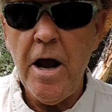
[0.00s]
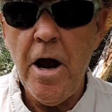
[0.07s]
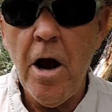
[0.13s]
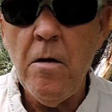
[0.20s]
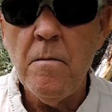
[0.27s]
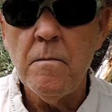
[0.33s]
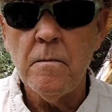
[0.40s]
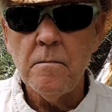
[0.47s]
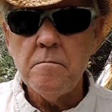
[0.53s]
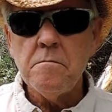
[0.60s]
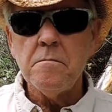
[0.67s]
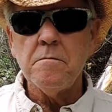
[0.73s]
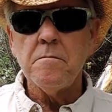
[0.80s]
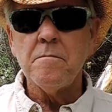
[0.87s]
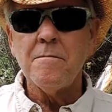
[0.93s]
here,
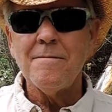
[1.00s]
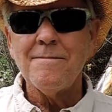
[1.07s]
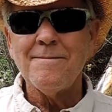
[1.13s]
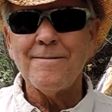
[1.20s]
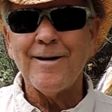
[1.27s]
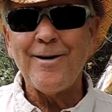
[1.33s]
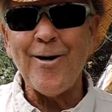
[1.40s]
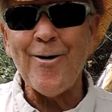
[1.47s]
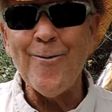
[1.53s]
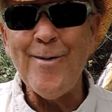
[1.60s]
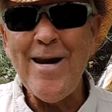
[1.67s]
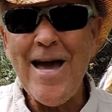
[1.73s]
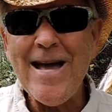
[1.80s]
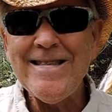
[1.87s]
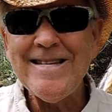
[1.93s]

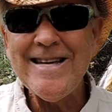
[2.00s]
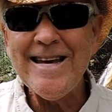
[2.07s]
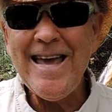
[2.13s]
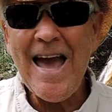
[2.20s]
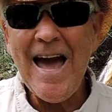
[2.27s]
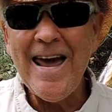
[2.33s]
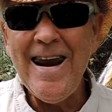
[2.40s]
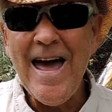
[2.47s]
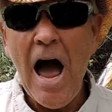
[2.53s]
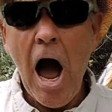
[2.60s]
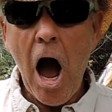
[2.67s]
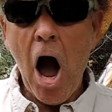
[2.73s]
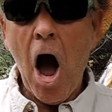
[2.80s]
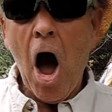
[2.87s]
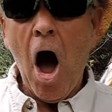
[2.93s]
coming at you again.
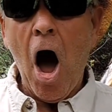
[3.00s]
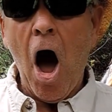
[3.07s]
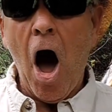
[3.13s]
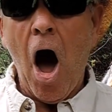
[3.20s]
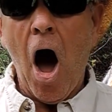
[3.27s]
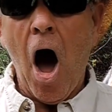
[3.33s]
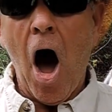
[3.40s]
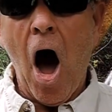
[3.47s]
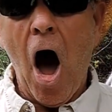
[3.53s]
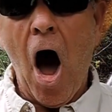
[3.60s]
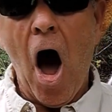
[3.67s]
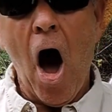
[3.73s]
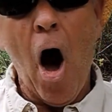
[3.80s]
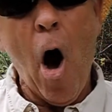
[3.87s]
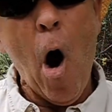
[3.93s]

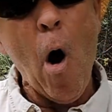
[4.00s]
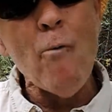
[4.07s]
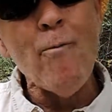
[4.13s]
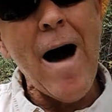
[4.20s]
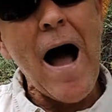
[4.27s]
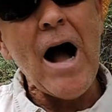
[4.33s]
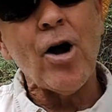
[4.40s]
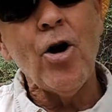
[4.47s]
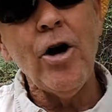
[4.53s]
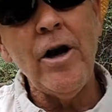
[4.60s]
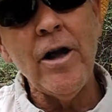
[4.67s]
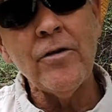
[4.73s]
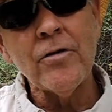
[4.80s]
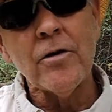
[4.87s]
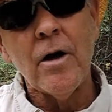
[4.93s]
Oh my
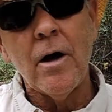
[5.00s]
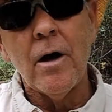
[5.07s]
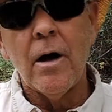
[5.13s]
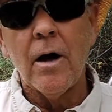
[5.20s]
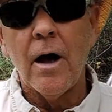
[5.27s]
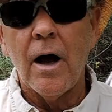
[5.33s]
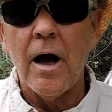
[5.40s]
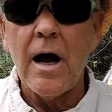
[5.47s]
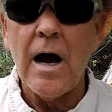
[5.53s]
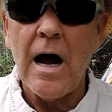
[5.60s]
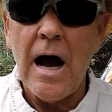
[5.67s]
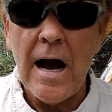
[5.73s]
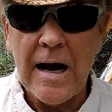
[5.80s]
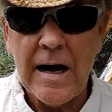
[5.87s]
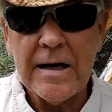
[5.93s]
goodness,
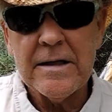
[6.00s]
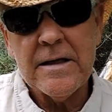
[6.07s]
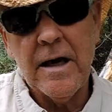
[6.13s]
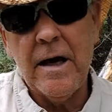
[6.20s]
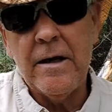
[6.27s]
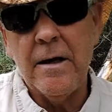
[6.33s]
I gotta tell